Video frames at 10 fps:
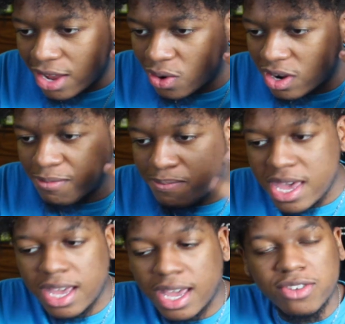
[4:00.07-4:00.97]
doing as
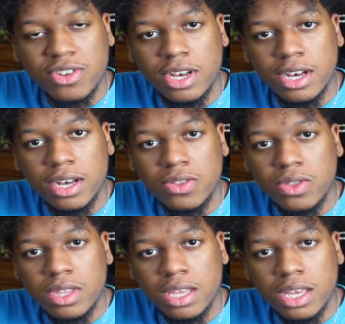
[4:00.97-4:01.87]
big as a
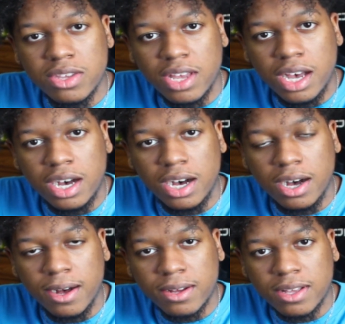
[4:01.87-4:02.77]
as a
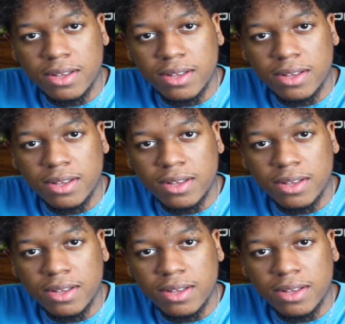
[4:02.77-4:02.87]
uh